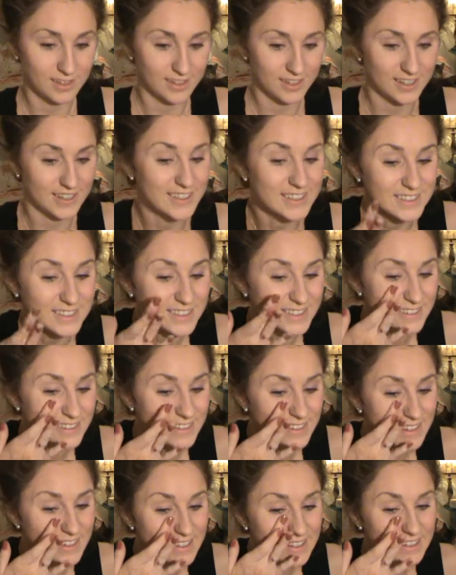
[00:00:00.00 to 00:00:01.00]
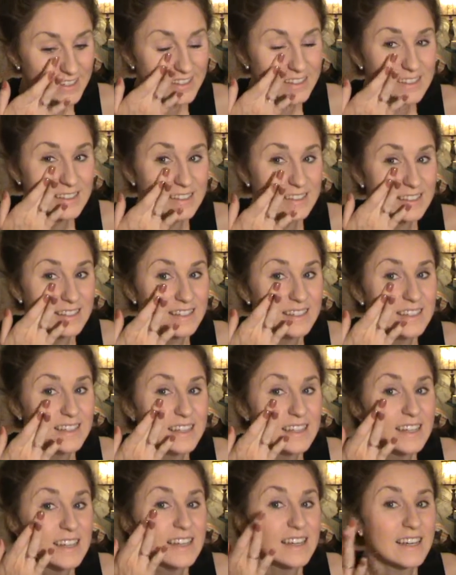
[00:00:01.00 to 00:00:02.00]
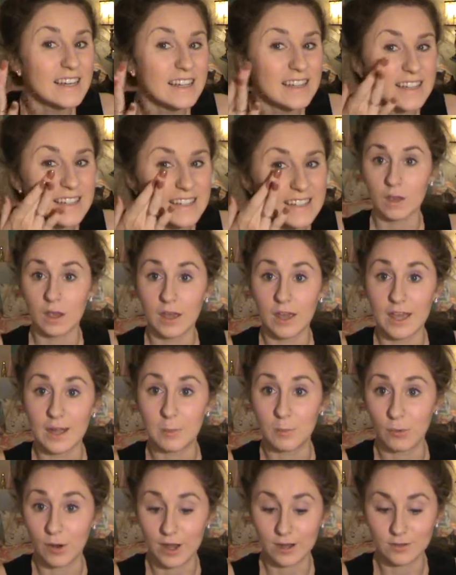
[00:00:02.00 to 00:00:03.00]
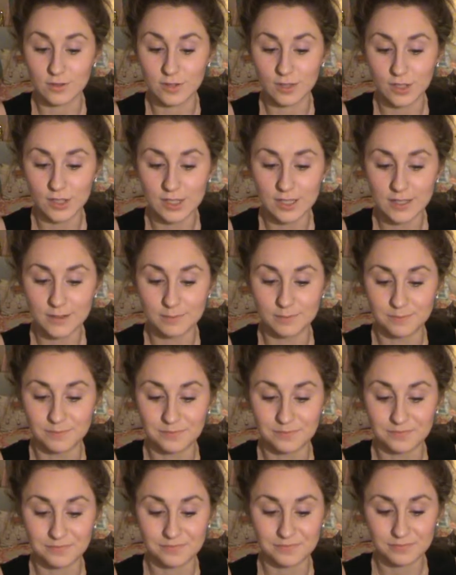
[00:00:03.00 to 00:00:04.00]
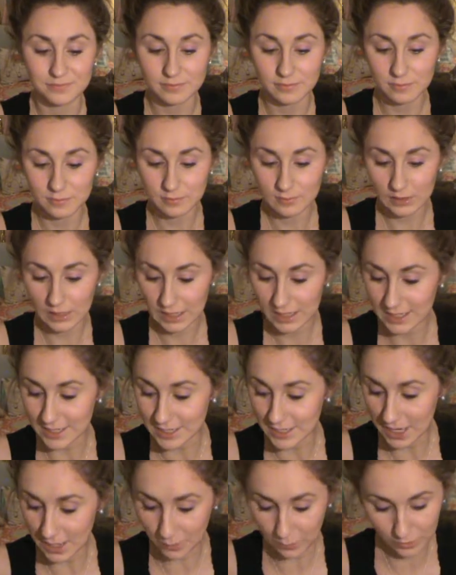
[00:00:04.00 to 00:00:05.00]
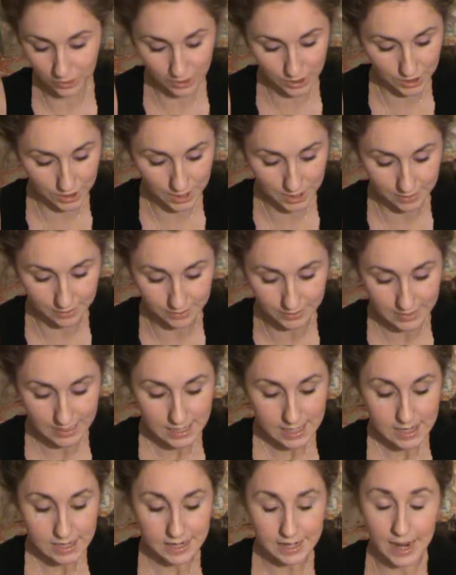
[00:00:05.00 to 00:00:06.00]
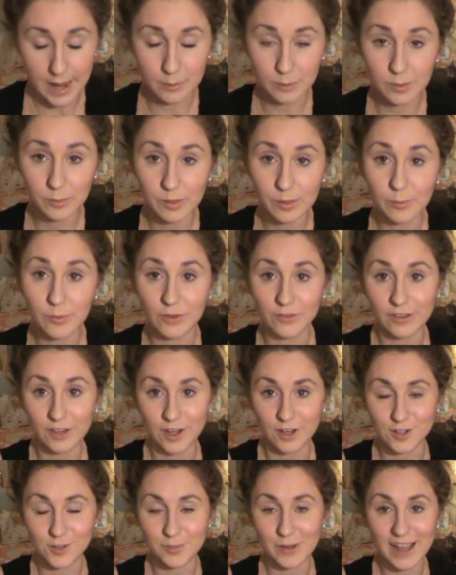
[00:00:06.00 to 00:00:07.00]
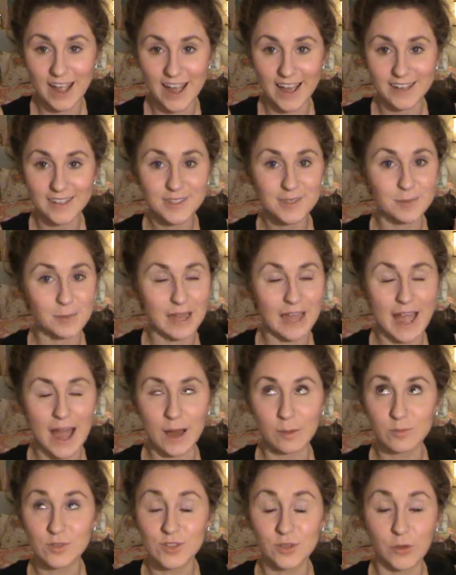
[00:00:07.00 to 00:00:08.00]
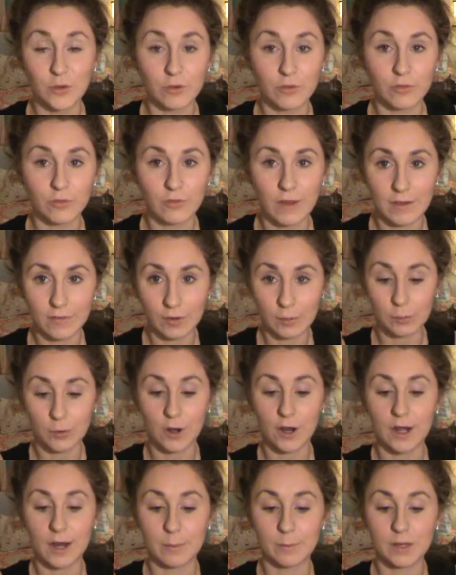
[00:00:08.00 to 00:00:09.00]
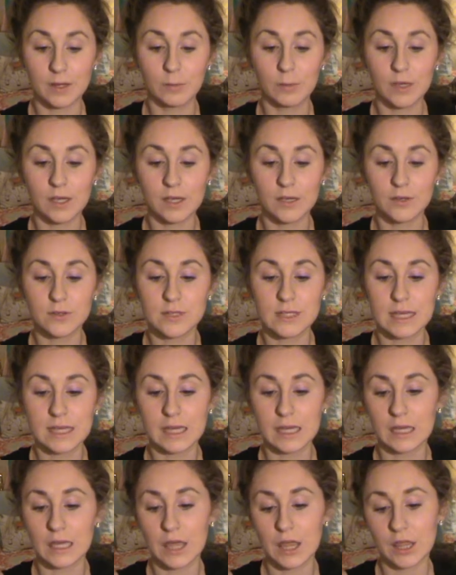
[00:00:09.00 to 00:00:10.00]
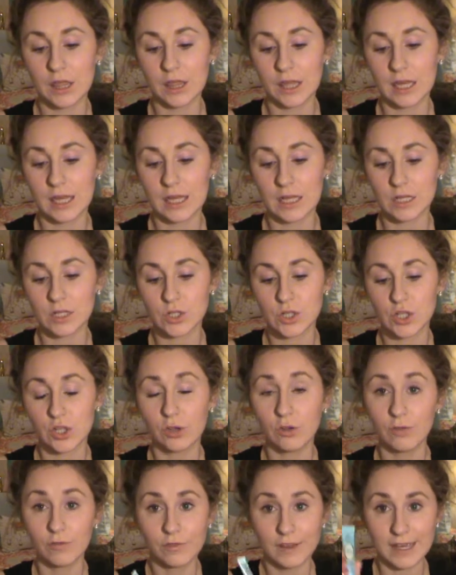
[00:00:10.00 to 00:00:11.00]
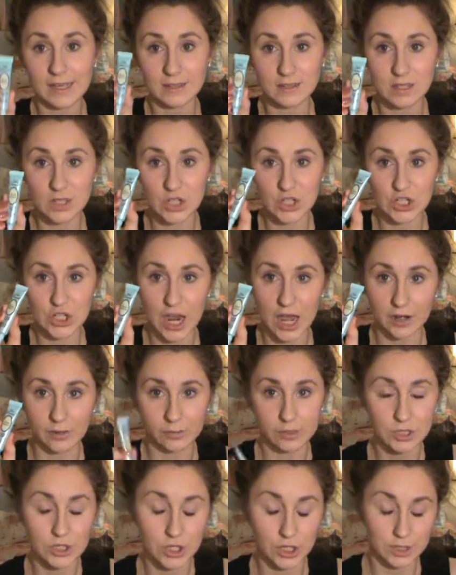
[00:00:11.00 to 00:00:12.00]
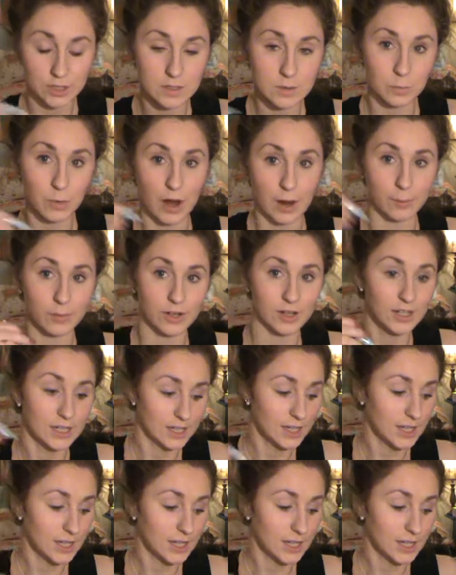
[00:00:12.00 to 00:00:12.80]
gonna do that. And then brows are good. Done with those. Now I'm going to be moving on to my eyes, my absolute favorite part. I'm going to be using the Too Faced Shadow Insurance Primer.